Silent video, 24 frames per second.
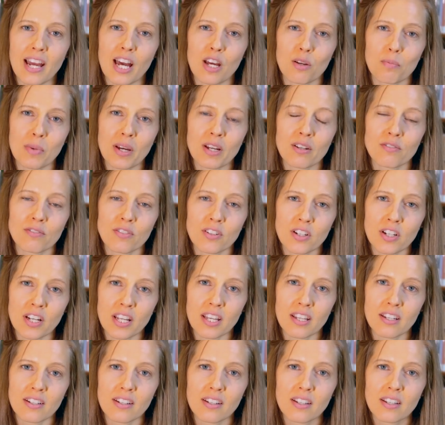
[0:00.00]
at Mount
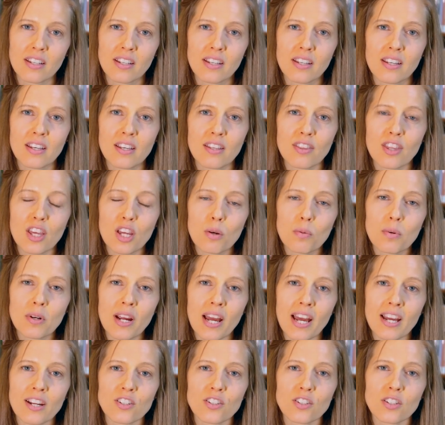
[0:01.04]
Vernon. They were
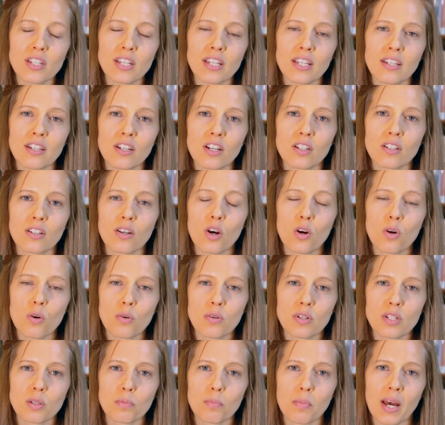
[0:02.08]
actually
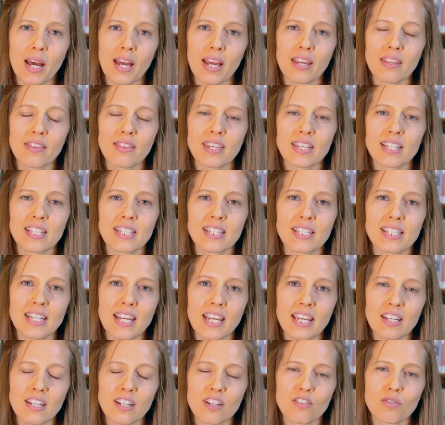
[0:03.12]
owned by the
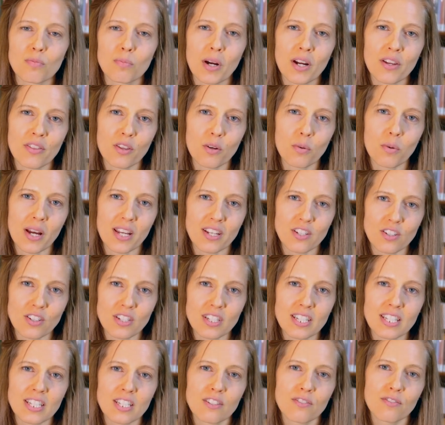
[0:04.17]
estate of Martha
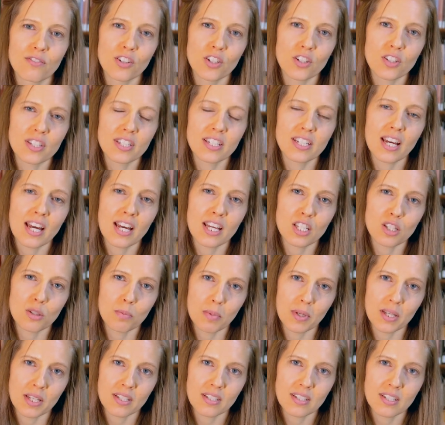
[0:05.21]
Washington's first
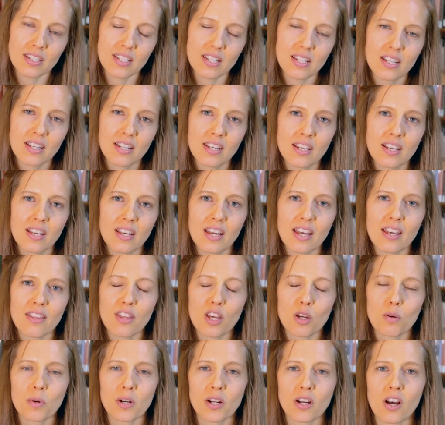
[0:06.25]
husband,
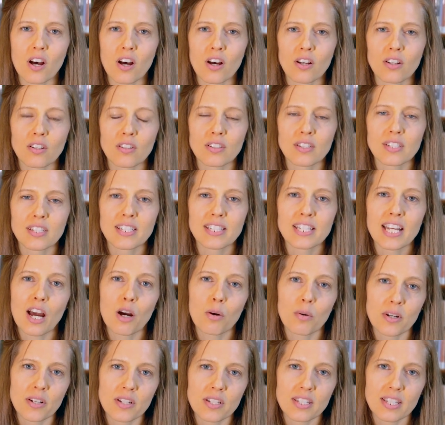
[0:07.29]
and they were called
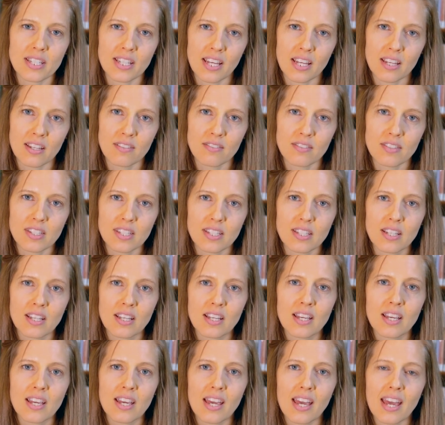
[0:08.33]
dower slaves.
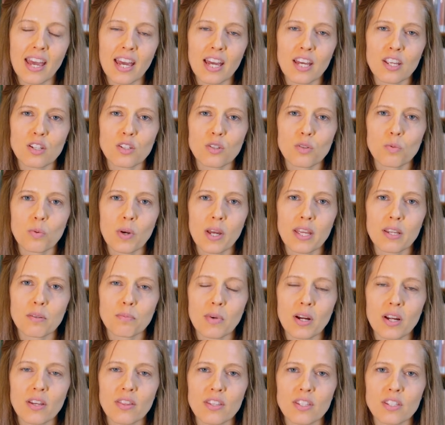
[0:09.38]
And
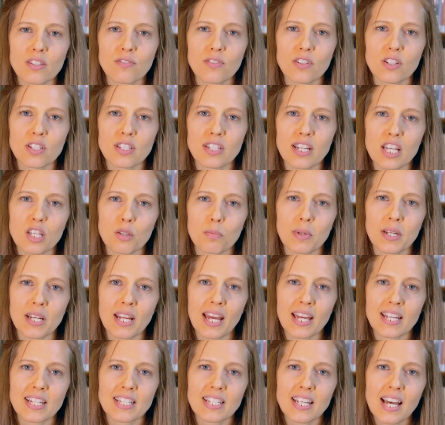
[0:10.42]
when Martha's first husband
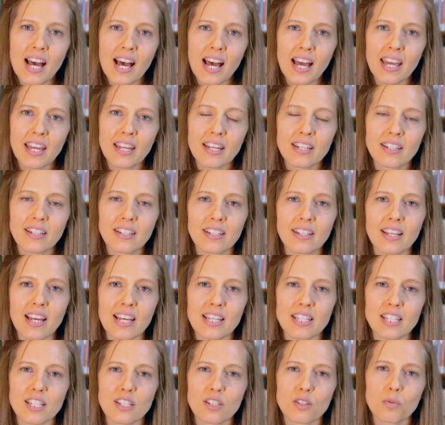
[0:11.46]
had died,
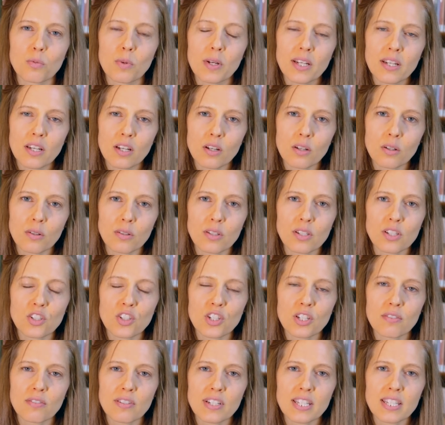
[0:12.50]
as his widow,
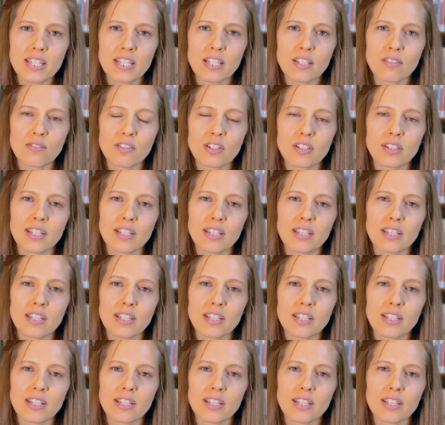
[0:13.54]
she received